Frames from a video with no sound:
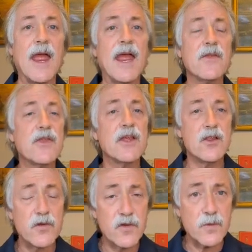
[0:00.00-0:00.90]
and that
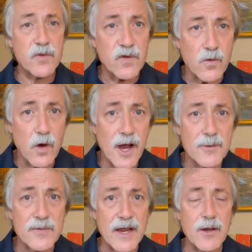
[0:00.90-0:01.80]
you
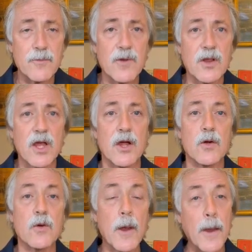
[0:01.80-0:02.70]
subscribe down
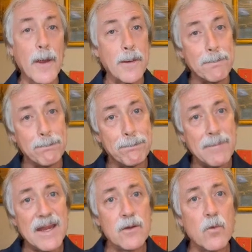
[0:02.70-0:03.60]
below.
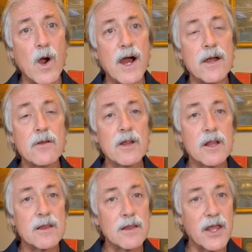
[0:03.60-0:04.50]
Meanwhile,
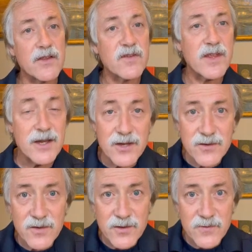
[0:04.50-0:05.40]
let's get
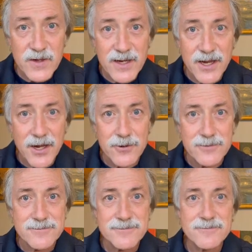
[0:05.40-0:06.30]
into the video.